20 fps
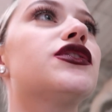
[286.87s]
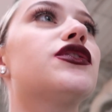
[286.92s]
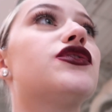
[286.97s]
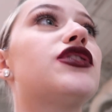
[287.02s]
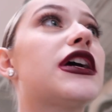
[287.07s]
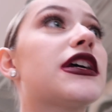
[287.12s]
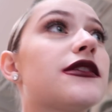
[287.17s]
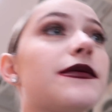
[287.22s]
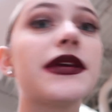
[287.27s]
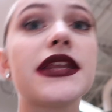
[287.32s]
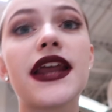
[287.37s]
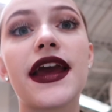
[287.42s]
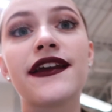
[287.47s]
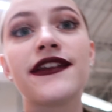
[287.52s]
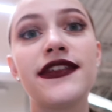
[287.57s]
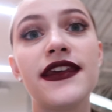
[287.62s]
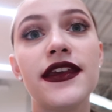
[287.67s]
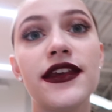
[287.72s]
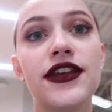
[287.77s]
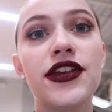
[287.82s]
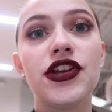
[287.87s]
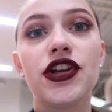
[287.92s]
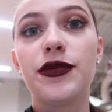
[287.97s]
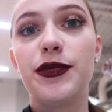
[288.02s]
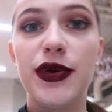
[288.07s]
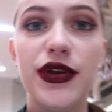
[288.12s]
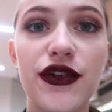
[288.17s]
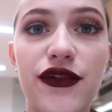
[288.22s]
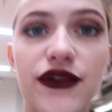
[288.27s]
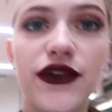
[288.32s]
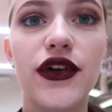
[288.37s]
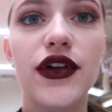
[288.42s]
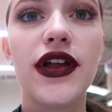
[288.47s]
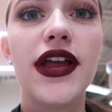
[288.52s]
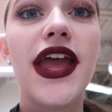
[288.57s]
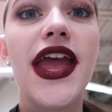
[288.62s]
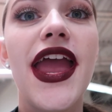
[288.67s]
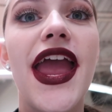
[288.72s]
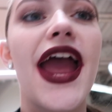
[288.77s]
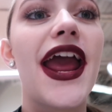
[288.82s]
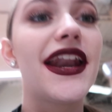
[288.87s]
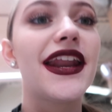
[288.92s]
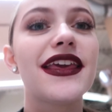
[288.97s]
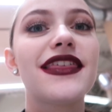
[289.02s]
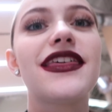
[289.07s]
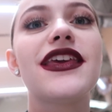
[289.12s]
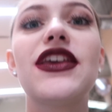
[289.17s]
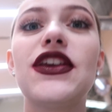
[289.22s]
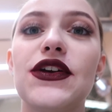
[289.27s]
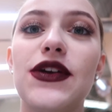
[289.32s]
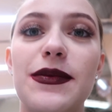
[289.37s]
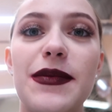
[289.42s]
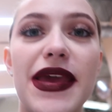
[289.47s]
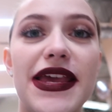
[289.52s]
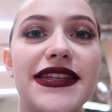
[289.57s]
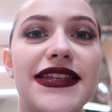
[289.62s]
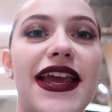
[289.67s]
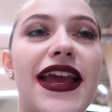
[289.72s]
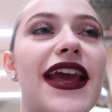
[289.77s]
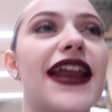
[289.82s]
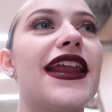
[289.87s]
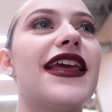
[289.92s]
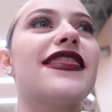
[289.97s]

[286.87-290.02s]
So Jasmine, I think you're beautiful, and I think you're amazing,